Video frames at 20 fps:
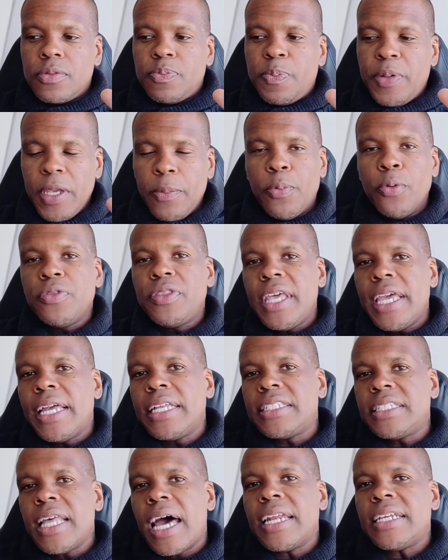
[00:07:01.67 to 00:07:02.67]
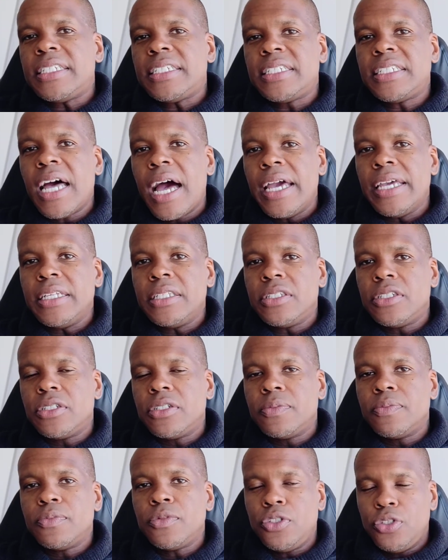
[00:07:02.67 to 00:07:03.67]
people think it's not a
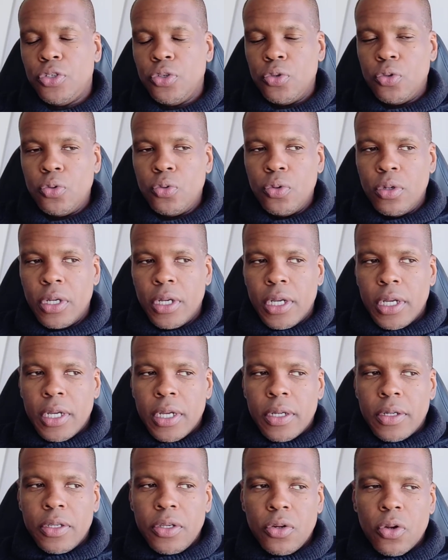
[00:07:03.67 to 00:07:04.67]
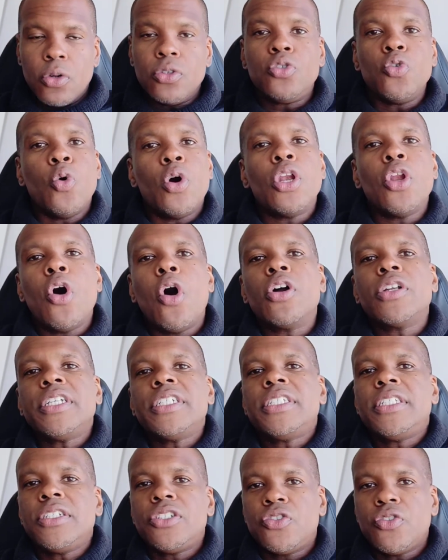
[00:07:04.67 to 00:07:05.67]
science to, doing long
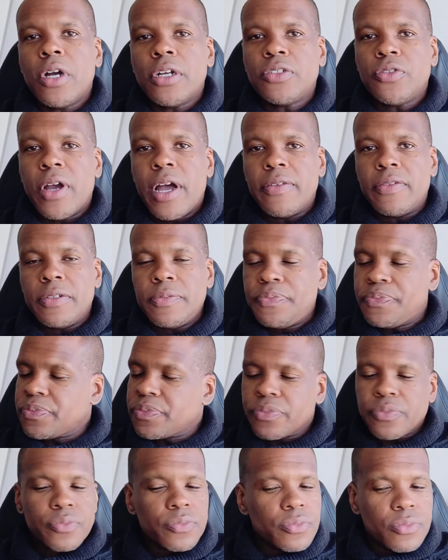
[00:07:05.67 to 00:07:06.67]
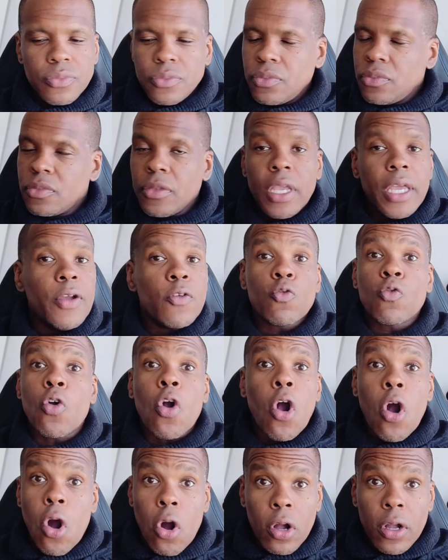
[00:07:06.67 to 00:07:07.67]
distance truck driving.
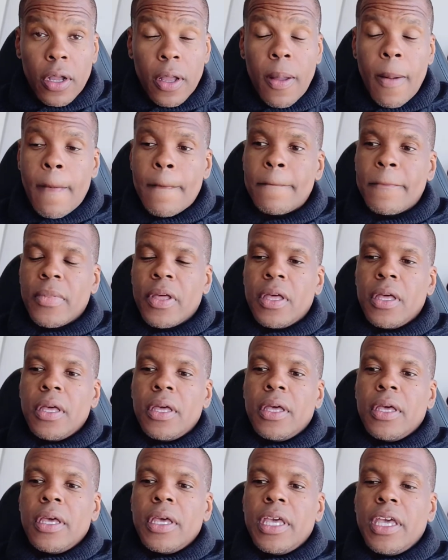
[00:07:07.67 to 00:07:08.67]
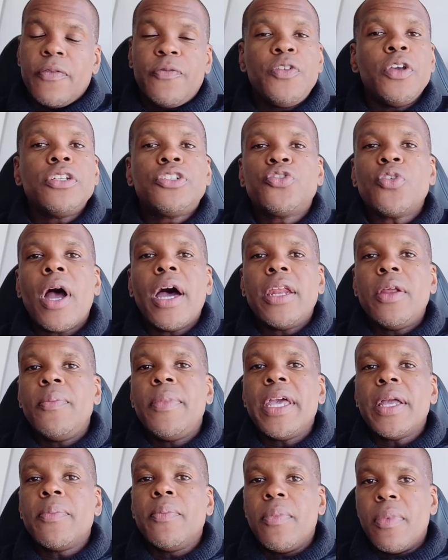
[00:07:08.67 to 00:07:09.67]
Wrong. If you're trying to
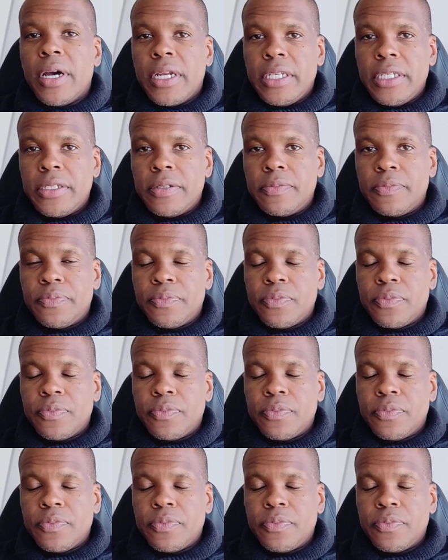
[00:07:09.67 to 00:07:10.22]
make money,